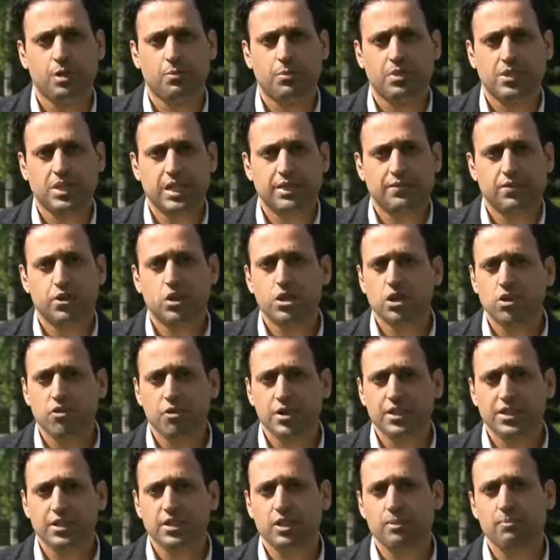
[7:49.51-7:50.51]
But to give an
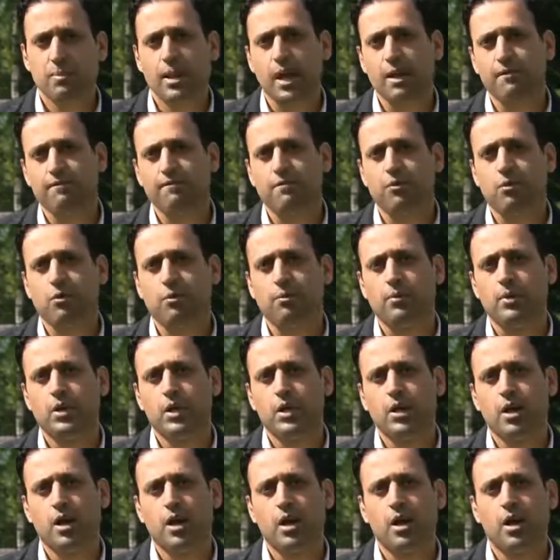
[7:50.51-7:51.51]
uncritical platform
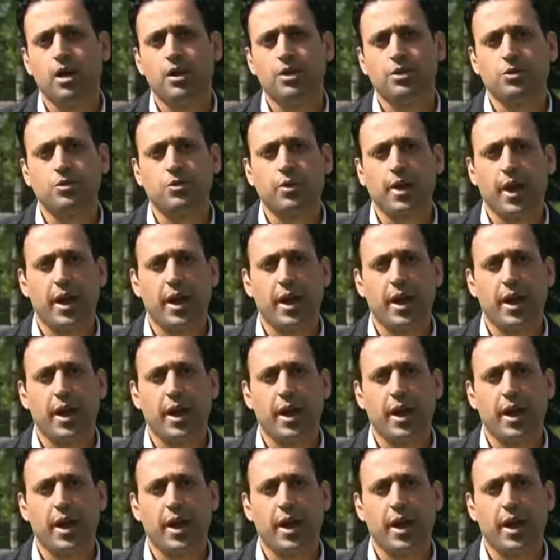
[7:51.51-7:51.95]
to